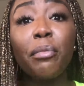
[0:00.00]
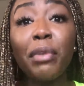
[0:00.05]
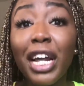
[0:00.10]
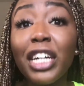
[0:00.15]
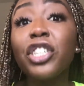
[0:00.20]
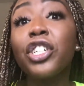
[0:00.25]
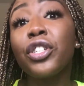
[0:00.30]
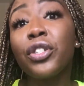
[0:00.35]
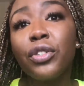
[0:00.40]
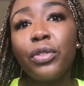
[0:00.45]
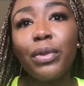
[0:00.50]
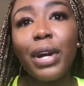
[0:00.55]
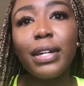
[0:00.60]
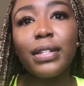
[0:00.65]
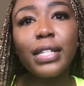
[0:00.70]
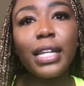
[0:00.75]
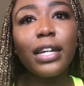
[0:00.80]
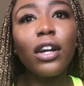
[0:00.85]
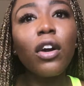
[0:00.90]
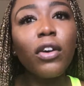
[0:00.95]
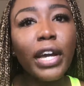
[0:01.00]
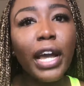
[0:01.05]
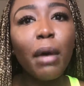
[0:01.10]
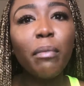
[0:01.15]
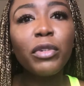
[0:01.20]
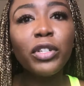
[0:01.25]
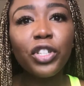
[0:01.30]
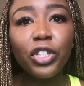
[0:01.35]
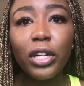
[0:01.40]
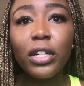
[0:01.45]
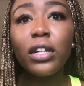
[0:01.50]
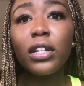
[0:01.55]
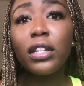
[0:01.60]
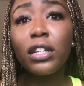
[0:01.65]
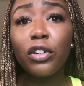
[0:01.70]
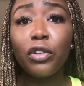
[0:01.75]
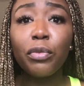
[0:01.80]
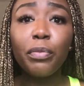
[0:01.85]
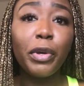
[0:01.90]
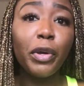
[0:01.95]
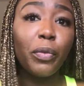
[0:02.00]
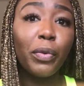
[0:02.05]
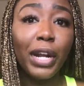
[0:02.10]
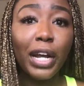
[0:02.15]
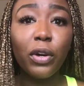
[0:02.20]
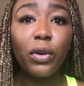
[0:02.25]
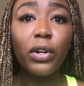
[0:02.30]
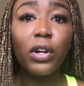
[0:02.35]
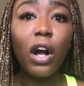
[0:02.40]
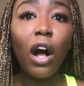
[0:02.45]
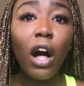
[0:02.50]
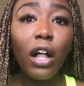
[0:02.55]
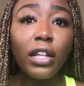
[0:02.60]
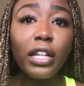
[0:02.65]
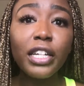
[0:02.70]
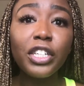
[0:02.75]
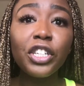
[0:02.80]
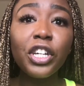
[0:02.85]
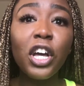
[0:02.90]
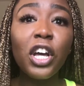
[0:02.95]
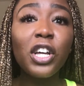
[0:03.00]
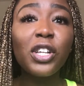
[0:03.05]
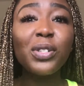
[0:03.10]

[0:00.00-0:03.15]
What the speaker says: But I just knew, I was like, okay, I'm gonna struggle a little bit when I go to college.